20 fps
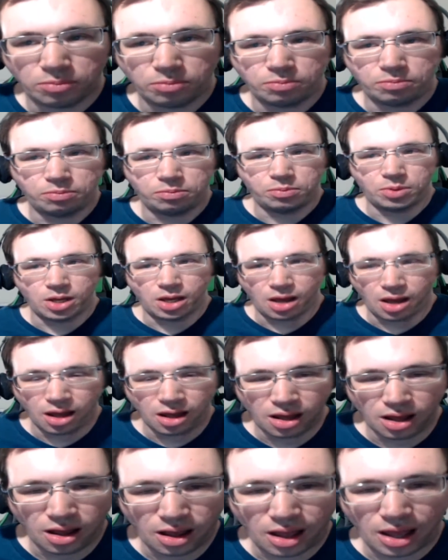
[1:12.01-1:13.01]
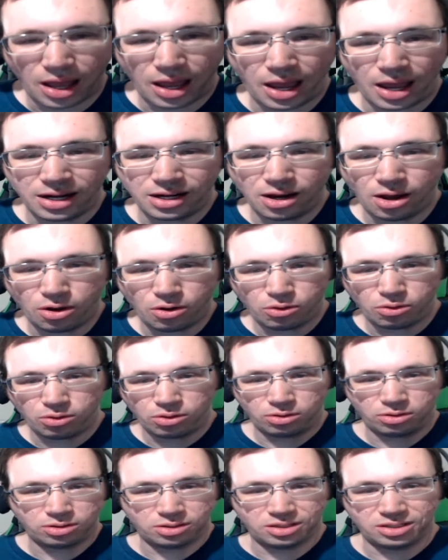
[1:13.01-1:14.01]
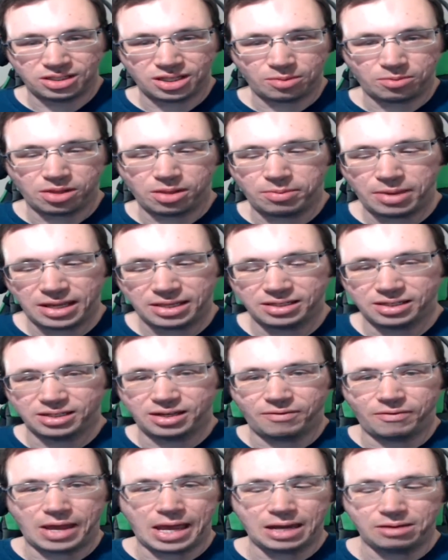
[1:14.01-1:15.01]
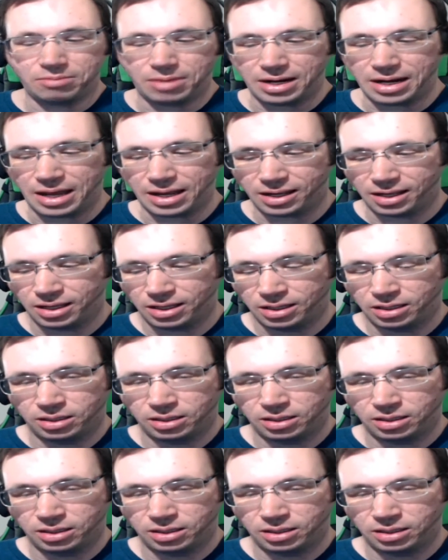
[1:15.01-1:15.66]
But I'll, I know some of the basic stuff I had in my deck.